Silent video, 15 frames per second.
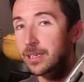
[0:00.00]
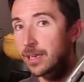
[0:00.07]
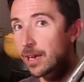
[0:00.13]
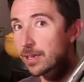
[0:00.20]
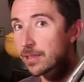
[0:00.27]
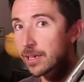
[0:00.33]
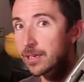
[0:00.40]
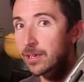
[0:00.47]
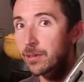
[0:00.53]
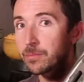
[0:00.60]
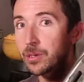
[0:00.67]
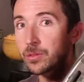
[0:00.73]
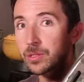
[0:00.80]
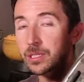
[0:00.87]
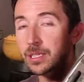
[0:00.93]
Not like
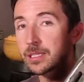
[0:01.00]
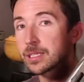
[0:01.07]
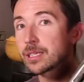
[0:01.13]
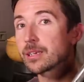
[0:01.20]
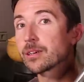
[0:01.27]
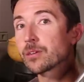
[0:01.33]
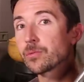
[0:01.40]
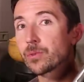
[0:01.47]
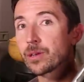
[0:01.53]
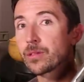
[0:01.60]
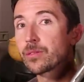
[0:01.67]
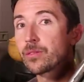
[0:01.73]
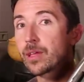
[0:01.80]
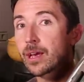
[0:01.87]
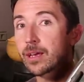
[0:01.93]
I'm used to seeing
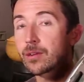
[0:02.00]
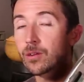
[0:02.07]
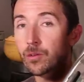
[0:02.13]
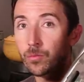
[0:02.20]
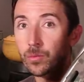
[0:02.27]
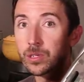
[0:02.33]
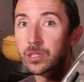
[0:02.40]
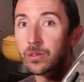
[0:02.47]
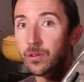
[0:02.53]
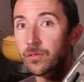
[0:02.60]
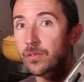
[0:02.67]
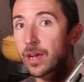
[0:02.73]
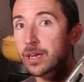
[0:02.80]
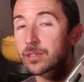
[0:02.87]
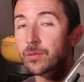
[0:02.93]
with that original
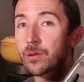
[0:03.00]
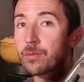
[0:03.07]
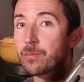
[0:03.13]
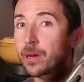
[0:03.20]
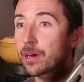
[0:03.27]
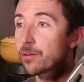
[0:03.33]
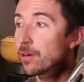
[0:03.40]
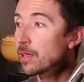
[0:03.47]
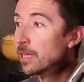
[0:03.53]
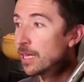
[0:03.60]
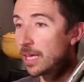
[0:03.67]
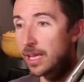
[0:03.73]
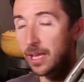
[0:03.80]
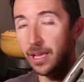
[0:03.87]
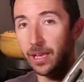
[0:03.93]
factory barrel.
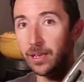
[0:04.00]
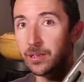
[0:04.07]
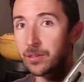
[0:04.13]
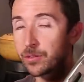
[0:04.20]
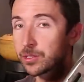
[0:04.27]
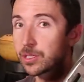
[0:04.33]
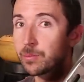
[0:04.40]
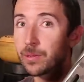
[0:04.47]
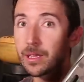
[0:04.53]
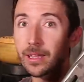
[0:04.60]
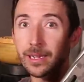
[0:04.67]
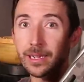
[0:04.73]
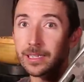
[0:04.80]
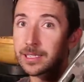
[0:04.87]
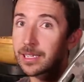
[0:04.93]
It used to be,
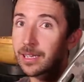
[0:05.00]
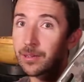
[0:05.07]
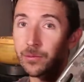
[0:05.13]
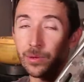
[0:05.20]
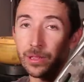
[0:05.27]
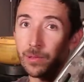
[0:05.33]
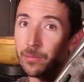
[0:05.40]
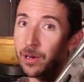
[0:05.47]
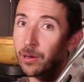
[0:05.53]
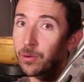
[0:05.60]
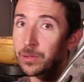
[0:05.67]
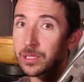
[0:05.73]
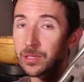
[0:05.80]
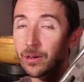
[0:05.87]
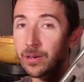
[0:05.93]
like I said, when the
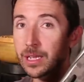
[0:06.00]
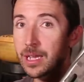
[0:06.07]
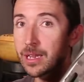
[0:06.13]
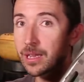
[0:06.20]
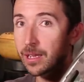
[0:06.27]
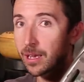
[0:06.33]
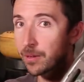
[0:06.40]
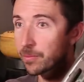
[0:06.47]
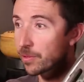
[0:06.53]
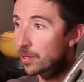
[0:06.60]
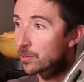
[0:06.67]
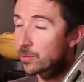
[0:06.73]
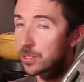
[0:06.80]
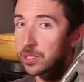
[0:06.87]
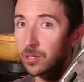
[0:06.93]
barrel would start heating up,
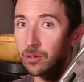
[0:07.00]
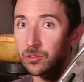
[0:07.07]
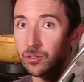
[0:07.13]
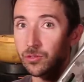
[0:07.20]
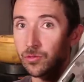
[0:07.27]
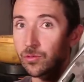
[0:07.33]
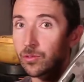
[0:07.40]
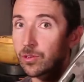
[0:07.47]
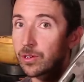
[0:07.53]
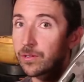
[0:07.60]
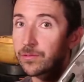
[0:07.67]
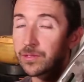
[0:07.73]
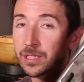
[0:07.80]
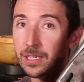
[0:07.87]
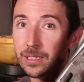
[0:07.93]
things would start
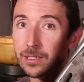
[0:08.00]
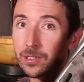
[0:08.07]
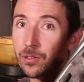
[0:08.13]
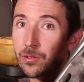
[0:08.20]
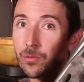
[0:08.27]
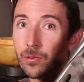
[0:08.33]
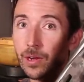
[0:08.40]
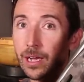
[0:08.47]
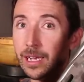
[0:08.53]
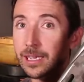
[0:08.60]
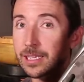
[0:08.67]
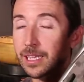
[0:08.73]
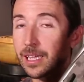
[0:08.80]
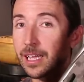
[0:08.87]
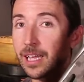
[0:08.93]
drifting to the
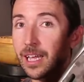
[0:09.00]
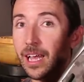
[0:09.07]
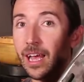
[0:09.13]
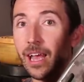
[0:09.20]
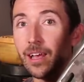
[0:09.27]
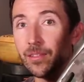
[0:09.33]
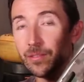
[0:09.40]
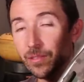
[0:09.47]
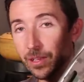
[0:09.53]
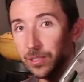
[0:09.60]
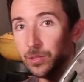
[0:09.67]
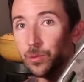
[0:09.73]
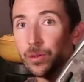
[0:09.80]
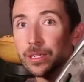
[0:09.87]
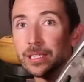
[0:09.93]
right. And
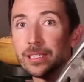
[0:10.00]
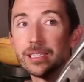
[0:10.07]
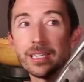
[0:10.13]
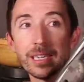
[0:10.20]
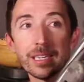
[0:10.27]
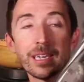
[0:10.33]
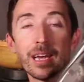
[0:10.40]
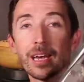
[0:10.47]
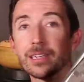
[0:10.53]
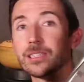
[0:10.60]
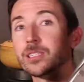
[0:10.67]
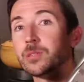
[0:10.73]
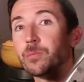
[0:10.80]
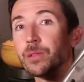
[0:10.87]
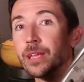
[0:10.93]
this one did not
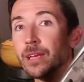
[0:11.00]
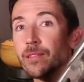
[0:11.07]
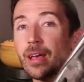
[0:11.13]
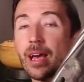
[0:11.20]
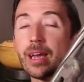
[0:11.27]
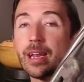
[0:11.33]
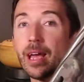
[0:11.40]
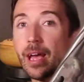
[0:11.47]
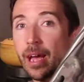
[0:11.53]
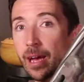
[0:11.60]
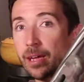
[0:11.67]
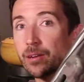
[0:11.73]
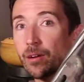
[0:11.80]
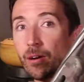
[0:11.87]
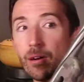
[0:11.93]
display that
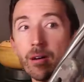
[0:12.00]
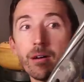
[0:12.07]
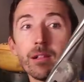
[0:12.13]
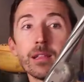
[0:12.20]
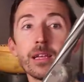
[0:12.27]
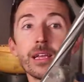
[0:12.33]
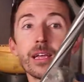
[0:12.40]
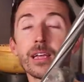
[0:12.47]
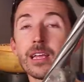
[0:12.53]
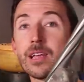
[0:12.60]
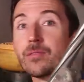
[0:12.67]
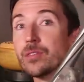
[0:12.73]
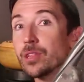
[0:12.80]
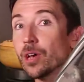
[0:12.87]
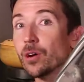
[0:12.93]
at all.
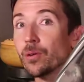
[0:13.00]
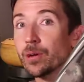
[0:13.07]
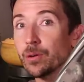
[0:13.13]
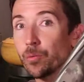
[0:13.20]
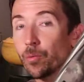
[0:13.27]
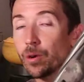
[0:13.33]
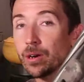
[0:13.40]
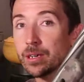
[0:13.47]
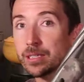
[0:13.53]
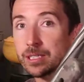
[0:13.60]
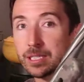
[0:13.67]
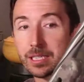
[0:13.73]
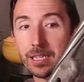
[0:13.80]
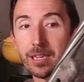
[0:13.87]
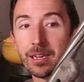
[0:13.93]
Even though it
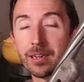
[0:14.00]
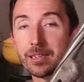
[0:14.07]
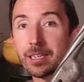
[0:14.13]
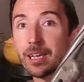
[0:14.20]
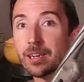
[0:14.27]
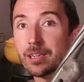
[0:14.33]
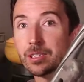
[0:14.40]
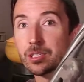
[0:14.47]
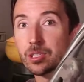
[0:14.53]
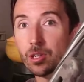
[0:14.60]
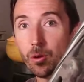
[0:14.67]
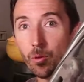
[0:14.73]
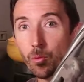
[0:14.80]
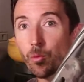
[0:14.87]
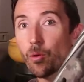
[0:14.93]
was uh, getting
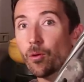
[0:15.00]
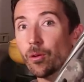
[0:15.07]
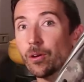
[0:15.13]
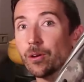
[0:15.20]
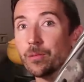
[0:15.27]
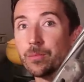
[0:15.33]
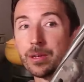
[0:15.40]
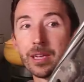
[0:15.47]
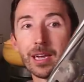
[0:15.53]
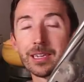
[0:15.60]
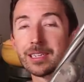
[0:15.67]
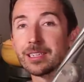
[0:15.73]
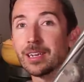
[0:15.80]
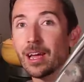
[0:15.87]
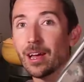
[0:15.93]
so warm,
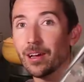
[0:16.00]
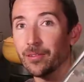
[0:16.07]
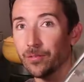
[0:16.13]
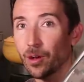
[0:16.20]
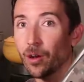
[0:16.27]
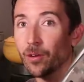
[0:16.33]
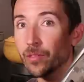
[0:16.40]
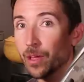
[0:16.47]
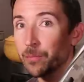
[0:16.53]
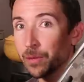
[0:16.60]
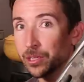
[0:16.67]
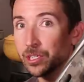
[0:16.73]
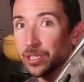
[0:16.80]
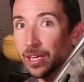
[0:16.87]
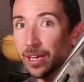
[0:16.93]
I didn't have all that
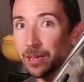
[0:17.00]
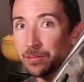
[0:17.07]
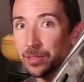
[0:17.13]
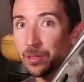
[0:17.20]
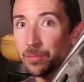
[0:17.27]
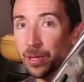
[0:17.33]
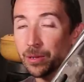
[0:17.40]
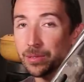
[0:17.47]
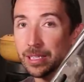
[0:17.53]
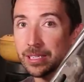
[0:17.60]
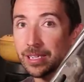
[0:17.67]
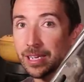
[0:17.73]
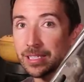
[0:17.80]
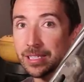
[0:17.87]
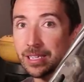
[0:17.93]
much time to be able to
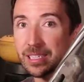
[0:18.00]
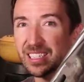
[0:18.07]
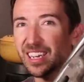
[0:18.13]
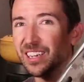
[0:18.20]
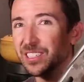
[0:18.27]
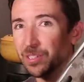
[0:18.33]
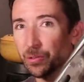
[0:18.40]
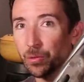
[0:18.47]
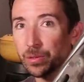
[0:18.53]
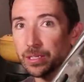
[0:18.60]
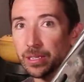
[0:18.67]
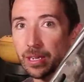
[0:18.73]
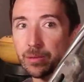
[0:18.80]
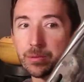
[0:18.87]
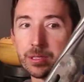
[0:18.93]
test these out, so I
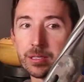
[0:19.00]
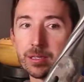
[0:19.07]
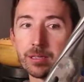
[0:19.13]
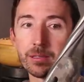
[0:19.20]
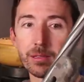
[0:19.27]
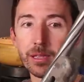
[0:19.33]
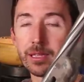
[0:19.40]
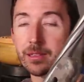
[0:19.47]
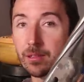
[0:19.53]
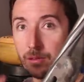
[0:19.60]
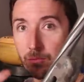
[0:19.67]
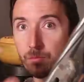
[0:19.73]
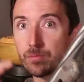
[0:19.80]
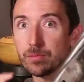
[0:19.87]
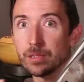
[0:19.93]
wasn't able to let
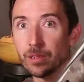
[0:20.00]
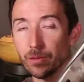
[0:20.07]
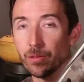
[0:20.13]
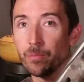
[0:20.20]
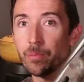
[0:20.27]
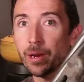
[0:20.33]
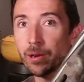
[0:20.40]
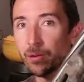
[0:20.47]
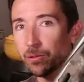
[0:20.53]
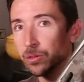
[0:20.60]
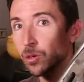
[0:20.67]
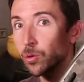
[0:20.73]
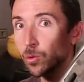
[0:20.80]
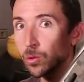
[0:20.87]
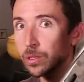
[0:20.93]
the, you know, the barrel
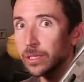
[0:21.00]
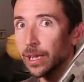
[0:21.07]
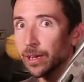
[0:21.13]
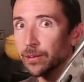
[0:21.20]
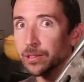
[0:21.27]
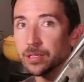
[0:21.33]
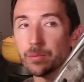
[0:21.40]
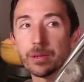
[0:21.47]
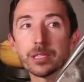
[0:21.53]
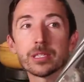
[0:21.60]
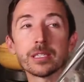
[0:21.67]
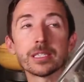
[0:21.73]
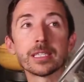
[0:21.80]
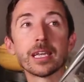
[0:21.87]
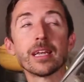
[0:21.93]
cool down as much
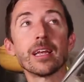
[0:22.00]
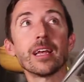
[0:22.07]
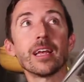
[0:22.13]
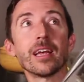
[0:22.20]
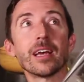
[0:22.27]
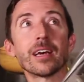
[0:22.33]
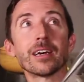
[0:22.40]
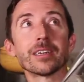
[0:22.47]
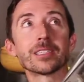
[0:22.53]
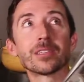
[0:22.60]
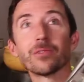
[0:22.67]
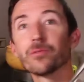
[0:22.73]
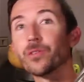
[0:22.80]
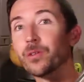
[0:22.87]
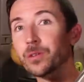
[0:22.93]
as uh,
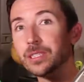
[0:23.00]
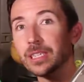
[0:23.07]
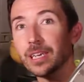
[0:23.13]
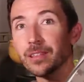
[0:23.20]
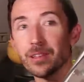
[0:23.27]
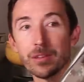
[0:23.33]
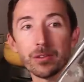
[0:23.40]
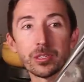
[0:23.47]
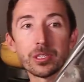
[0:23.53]
some folks say that you